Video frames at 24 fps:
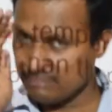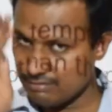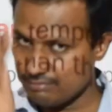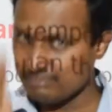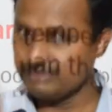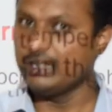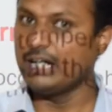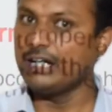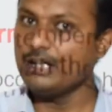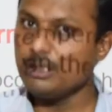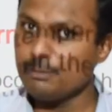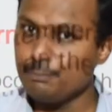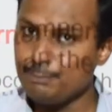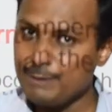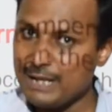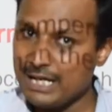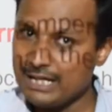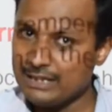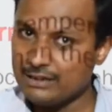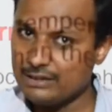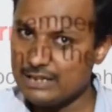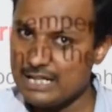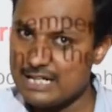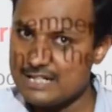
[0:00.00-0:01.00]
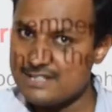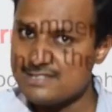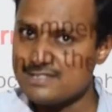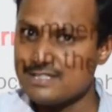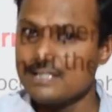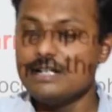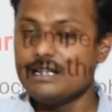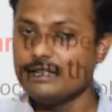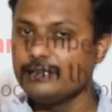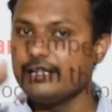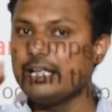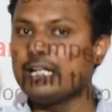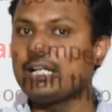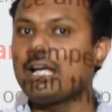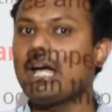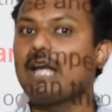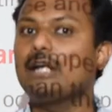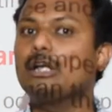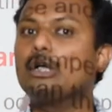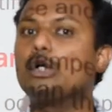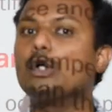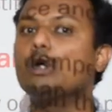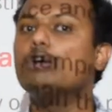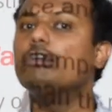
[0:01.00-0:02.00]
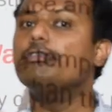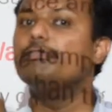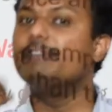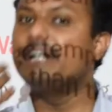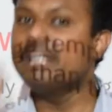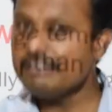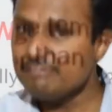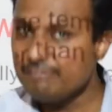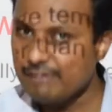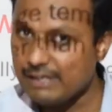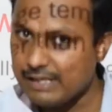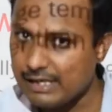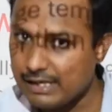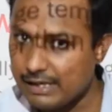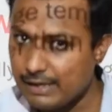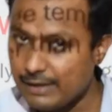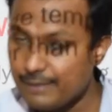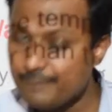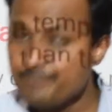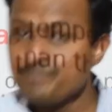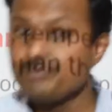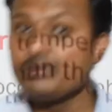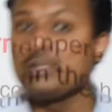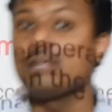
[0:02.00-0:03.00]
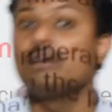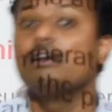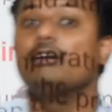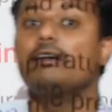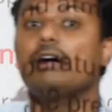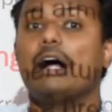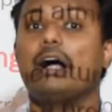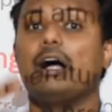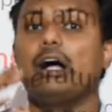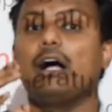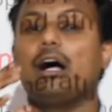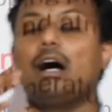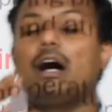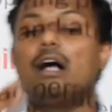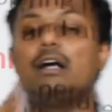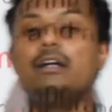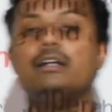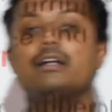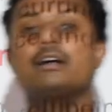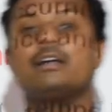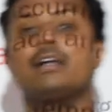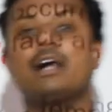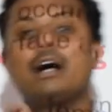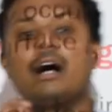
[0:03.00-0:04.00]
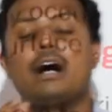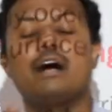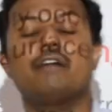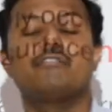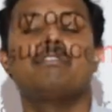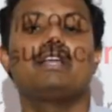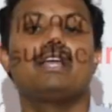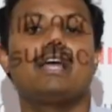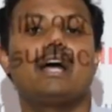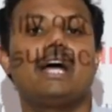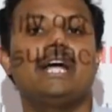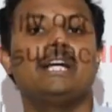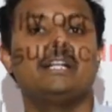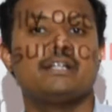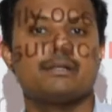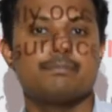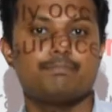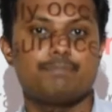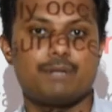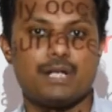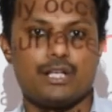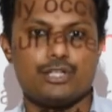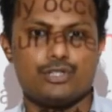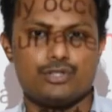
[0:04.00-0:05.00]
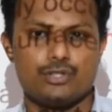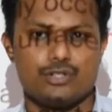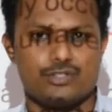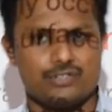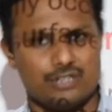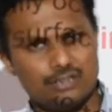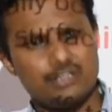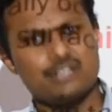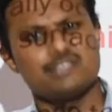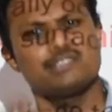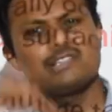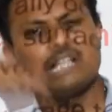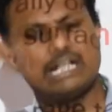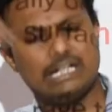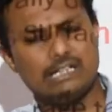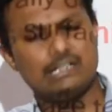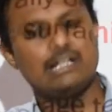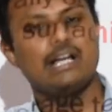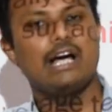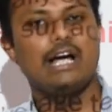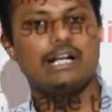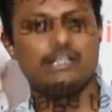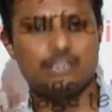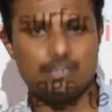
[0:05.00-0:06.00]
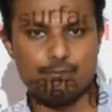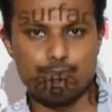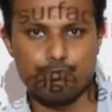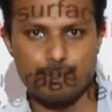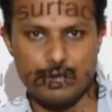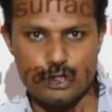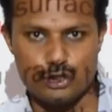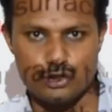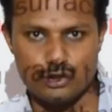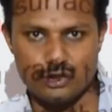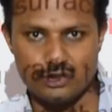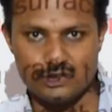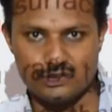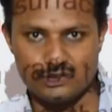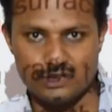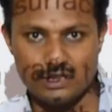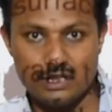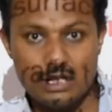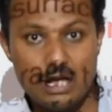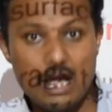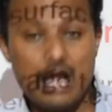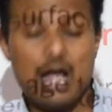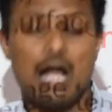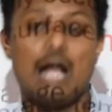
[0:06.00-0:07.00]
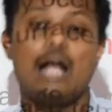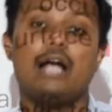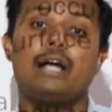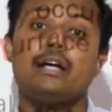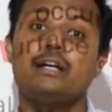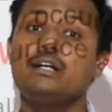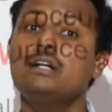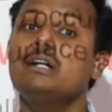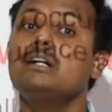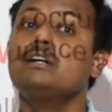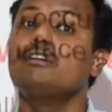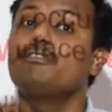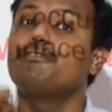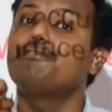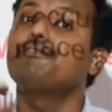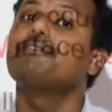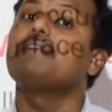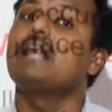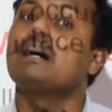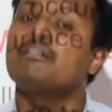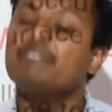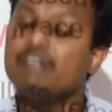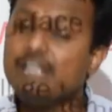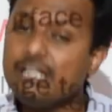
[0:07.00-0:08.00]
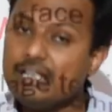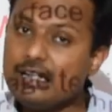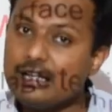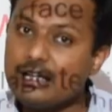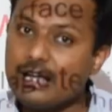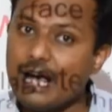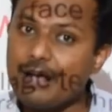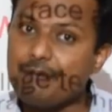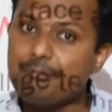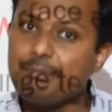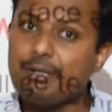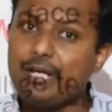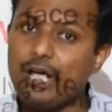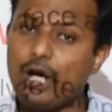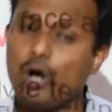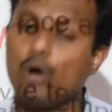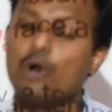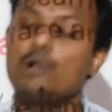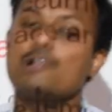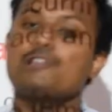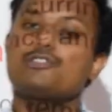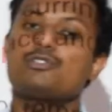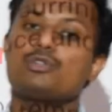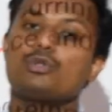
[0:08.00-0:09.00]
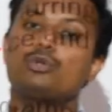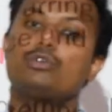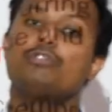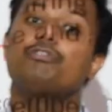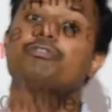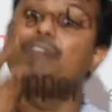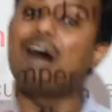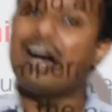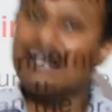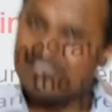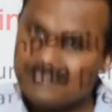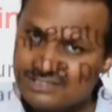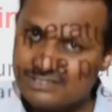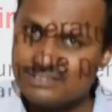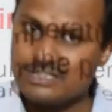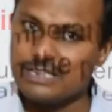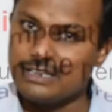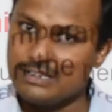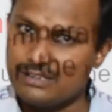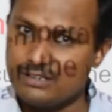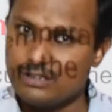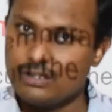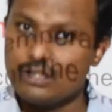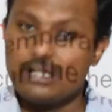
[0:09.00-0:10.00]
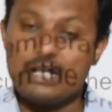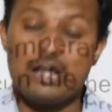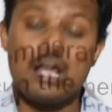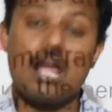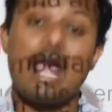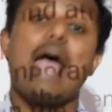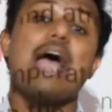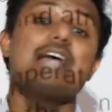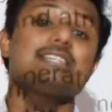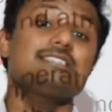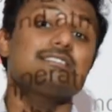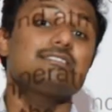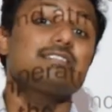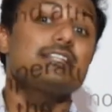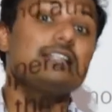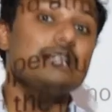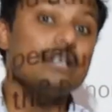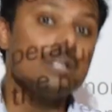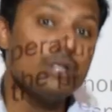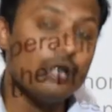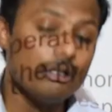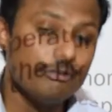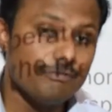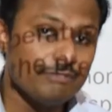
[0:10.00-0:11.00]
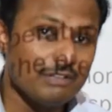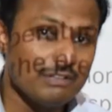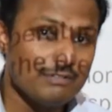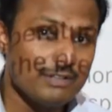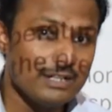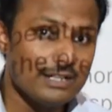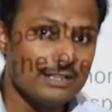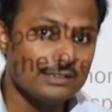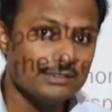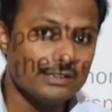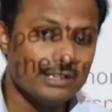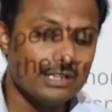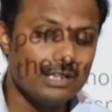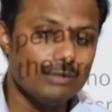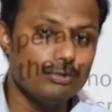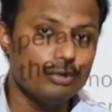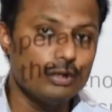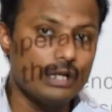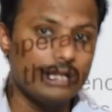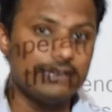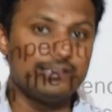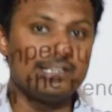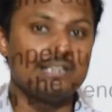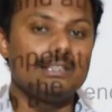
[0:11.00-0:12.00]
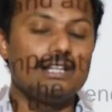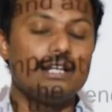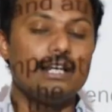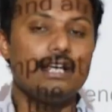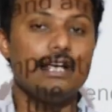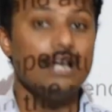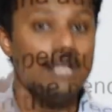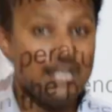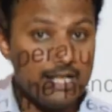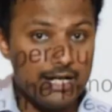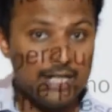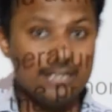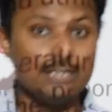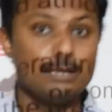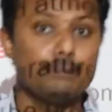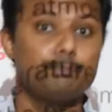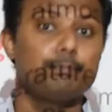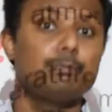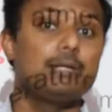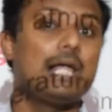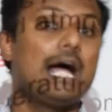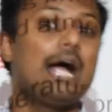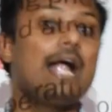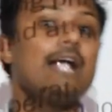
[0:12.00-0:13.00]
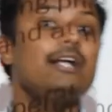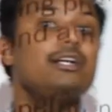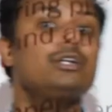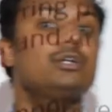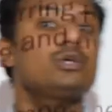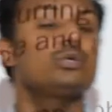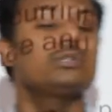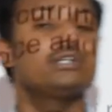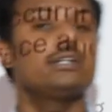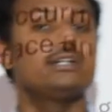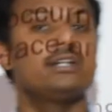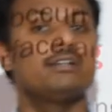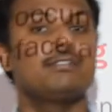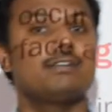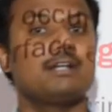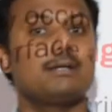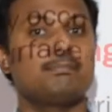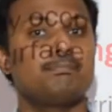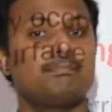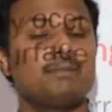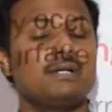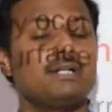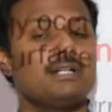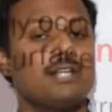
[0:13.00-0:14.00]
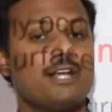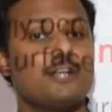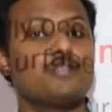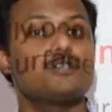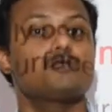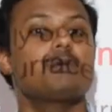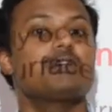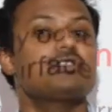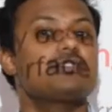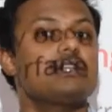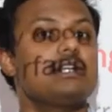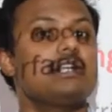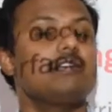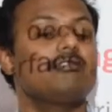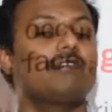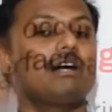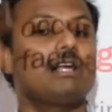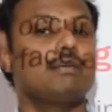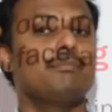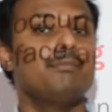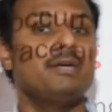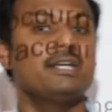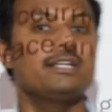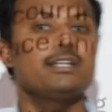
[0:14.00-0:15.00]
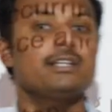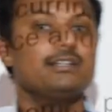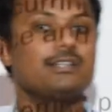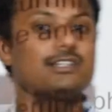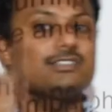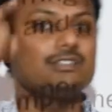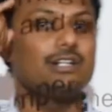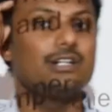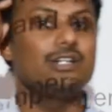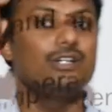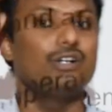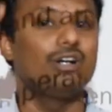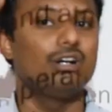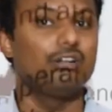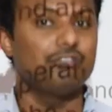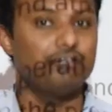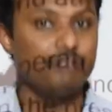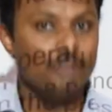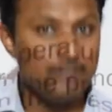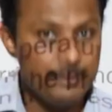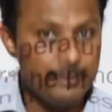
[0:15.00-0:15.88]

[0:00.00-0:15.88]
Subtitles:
young plantlets, they can grow very well under very high temperatures, under slightly high temperatures, and flowering can be also fastened. Hastening of flowering anta neevu kaltidiri in the plant growth and development, especially while making the study of